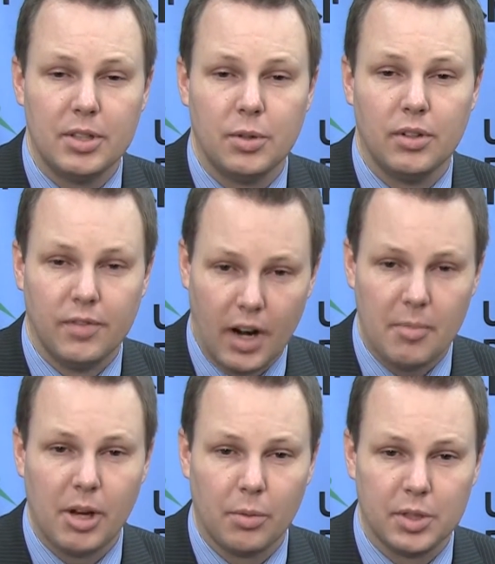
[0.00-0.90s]
to
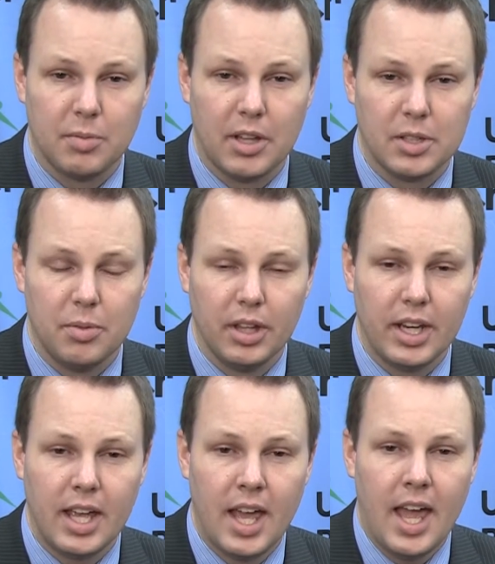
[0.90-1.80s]
environmental
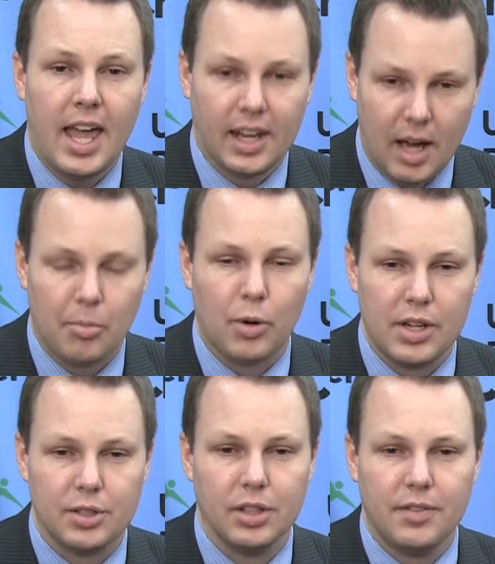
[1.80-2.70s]
responsibility and
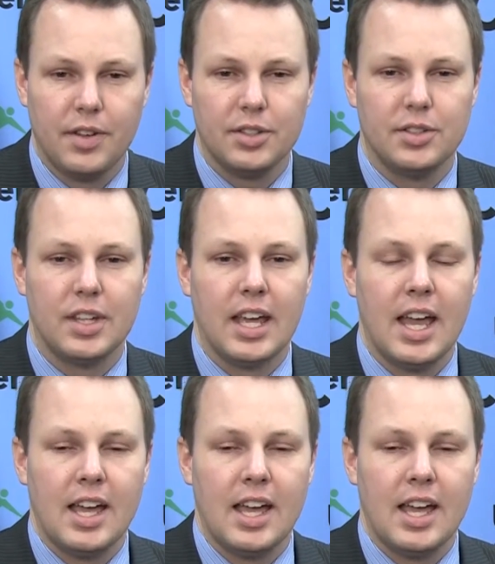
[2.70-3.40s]
operational efficiency.